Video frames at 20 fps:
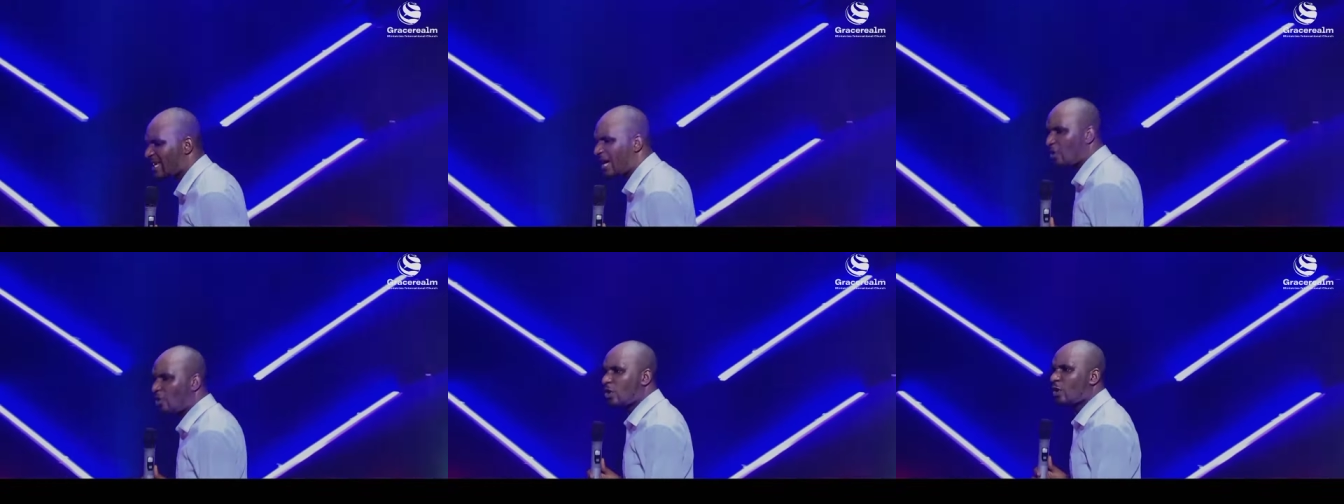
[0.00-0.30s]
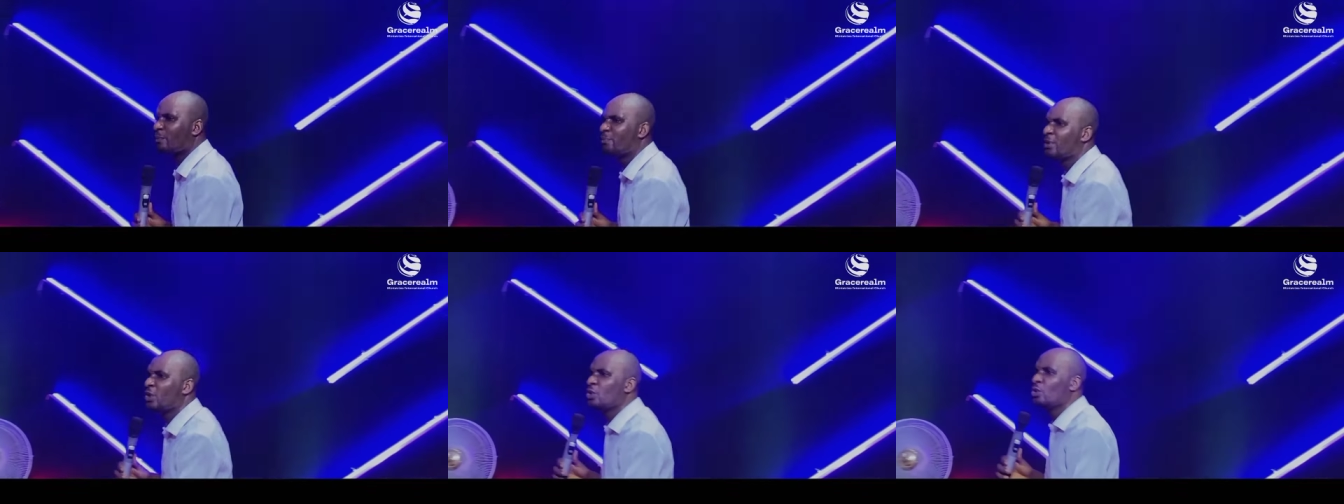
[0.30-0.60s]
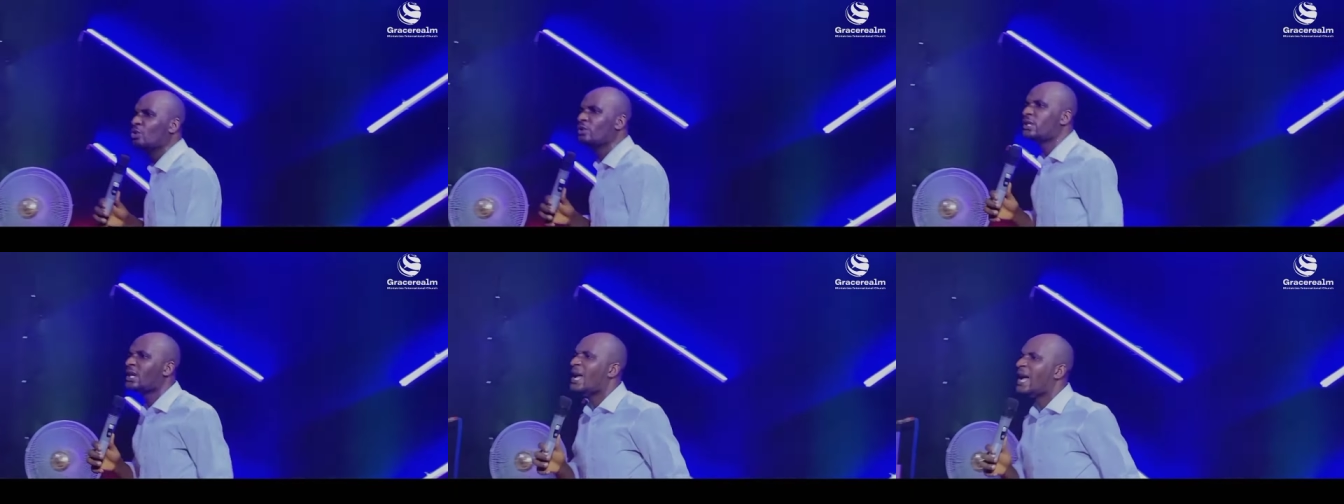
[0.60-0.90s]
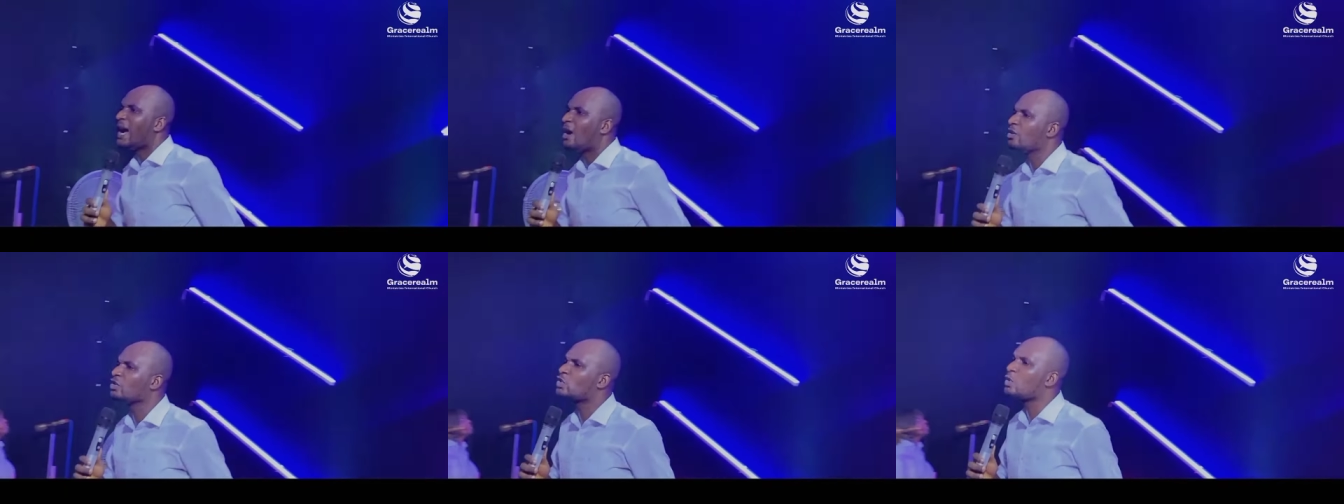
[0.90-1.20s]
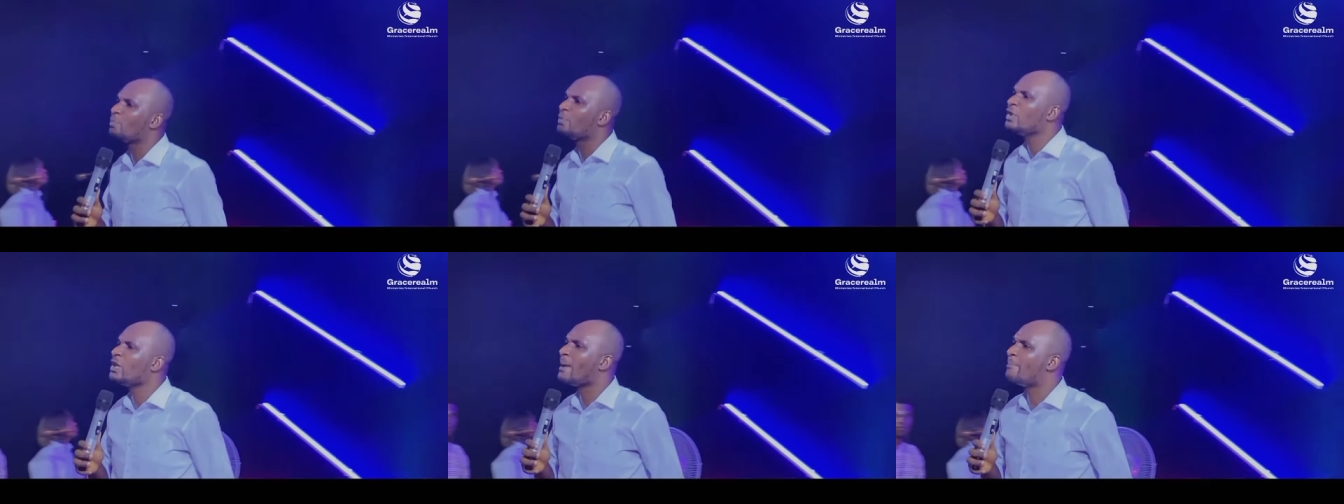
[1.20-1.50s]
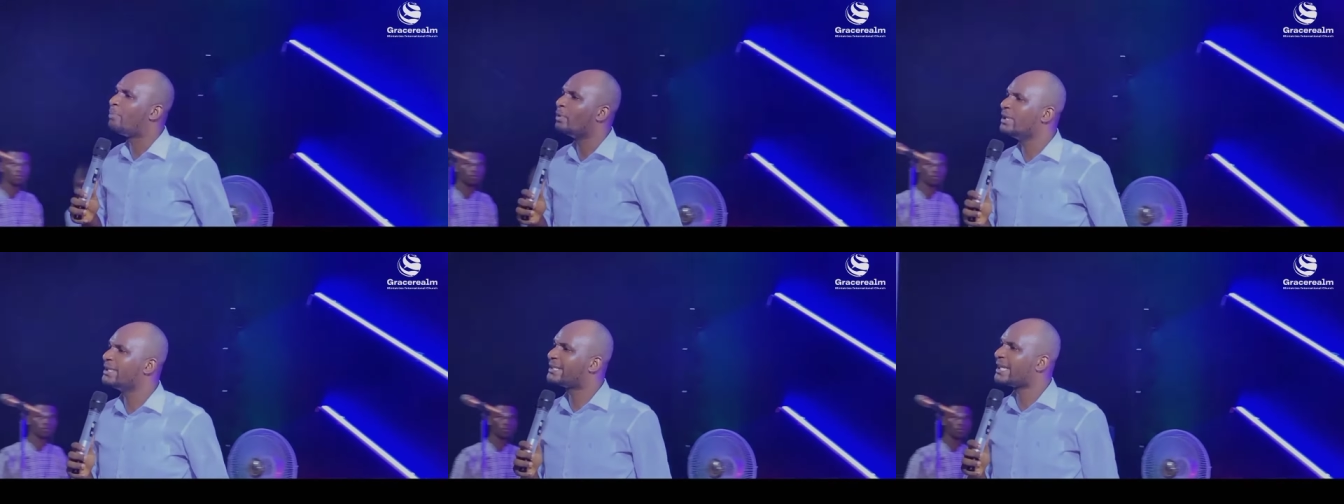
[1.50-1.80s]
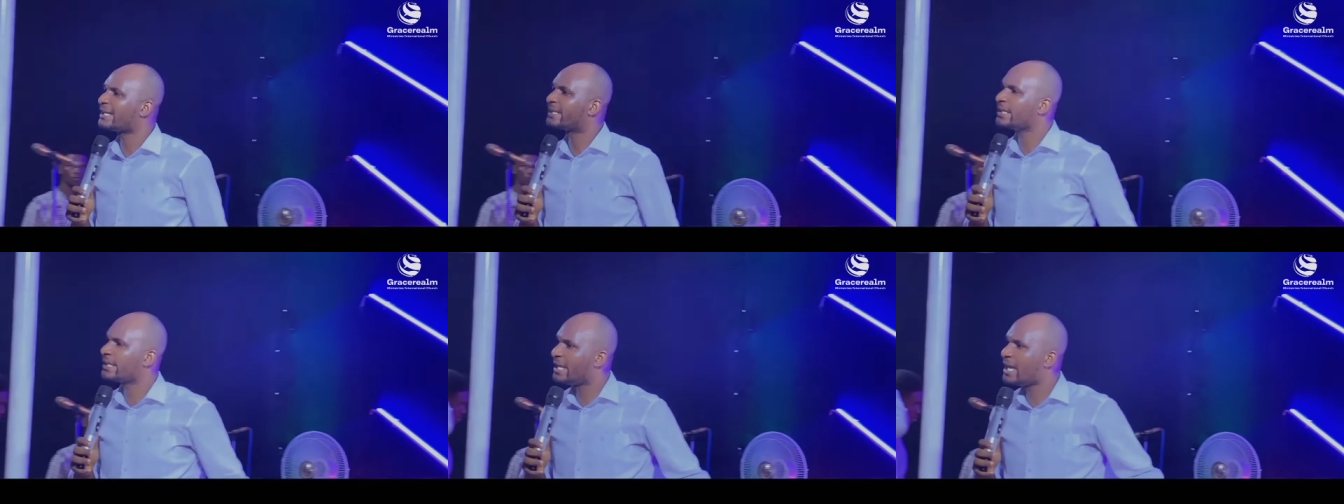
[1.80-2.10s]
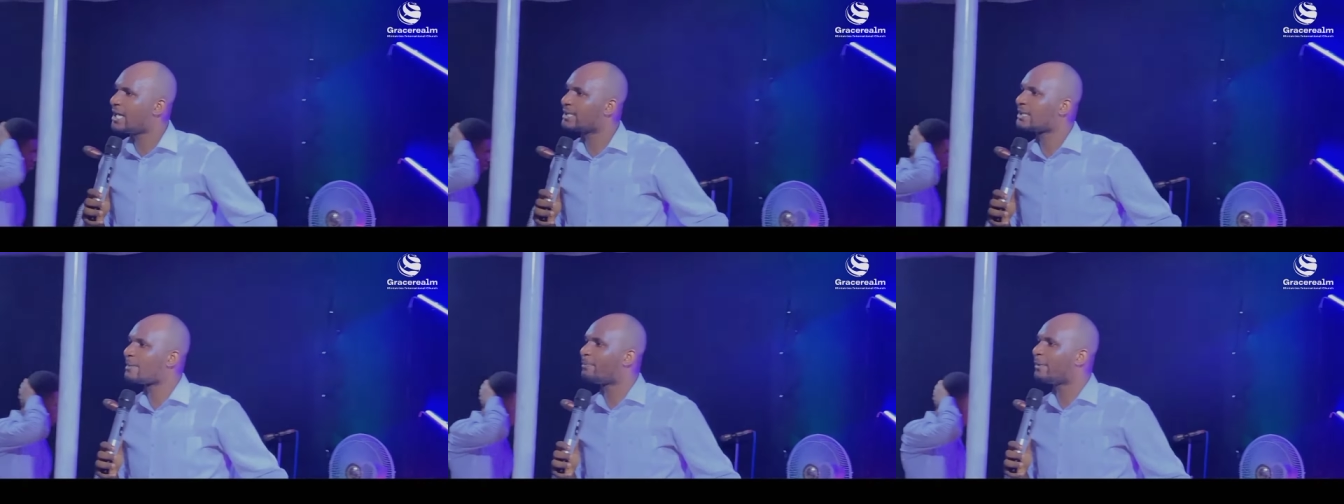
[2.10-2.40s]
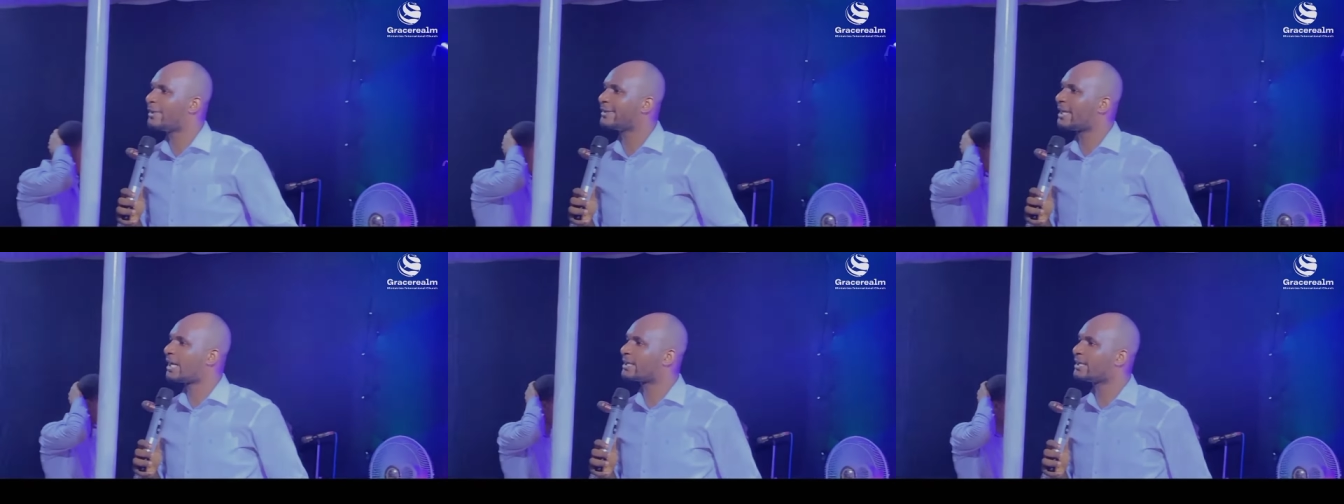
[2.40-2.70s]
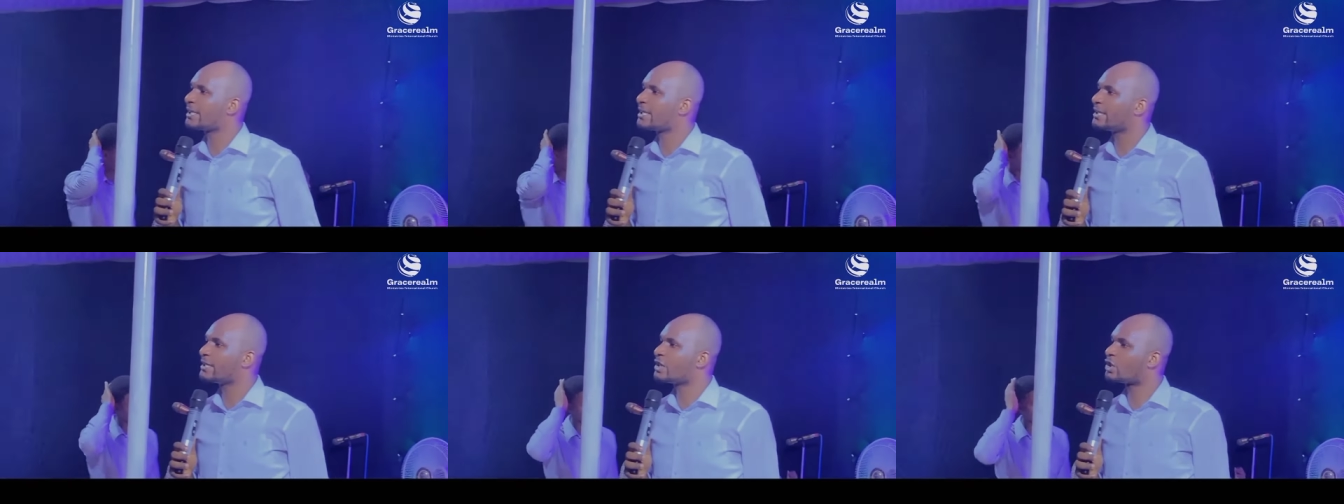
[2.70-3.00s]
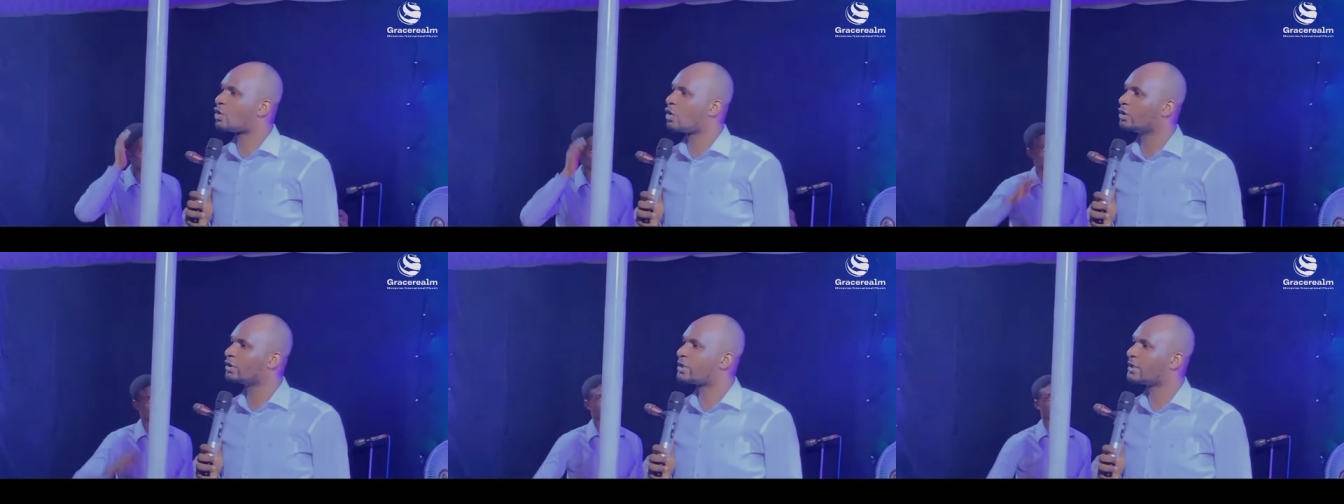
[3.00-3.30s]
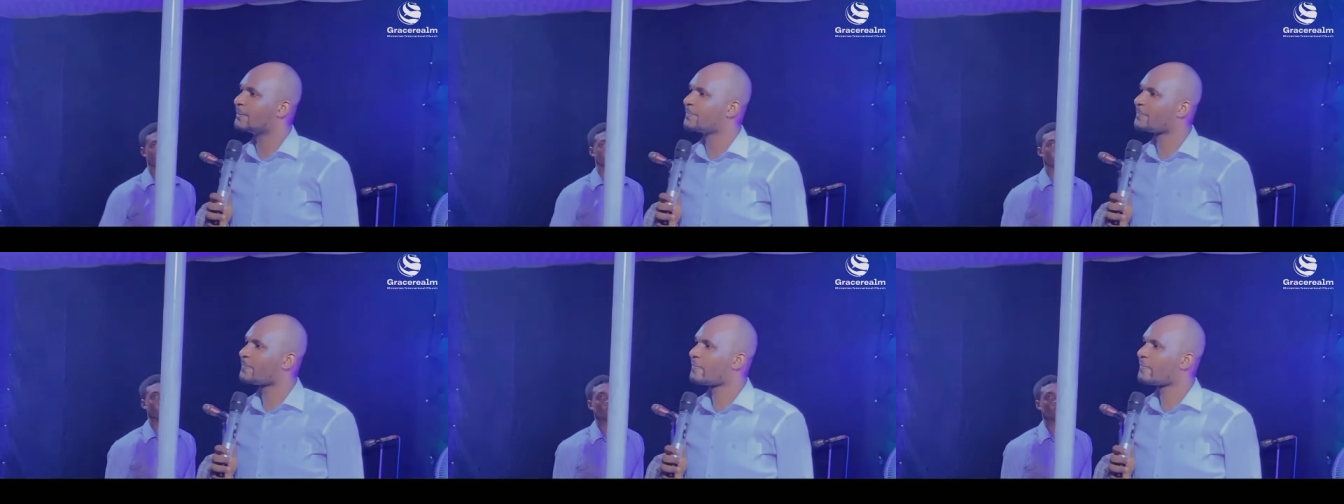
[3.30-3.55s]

I want to build a polytechnic." He has a polytechnic in this country.